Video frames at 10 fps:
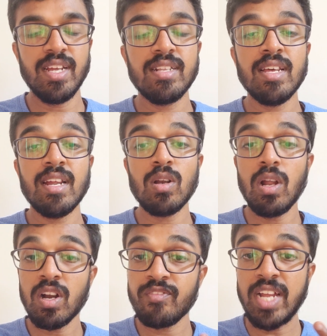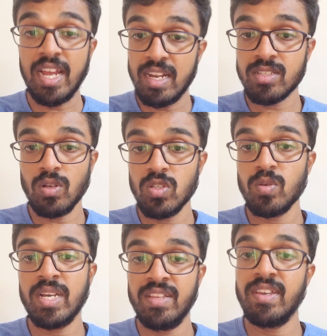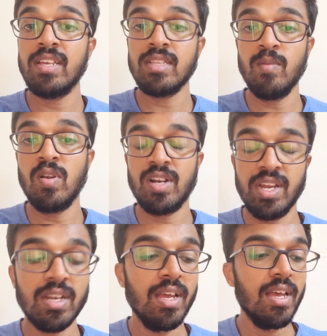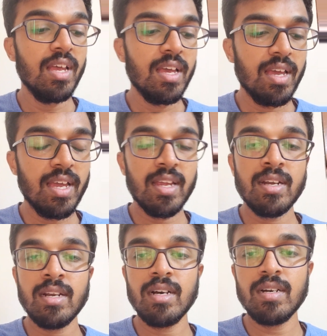And there are a lot of dialects also, by the way, in Tamil, right? And